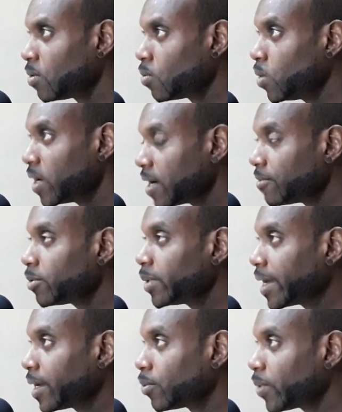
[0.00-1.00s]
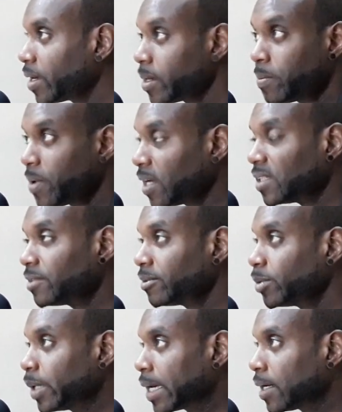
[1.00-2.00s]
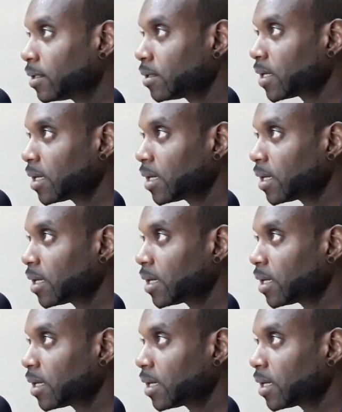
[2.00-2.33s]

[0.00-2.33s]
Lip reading: work every weekend while they party every weekend.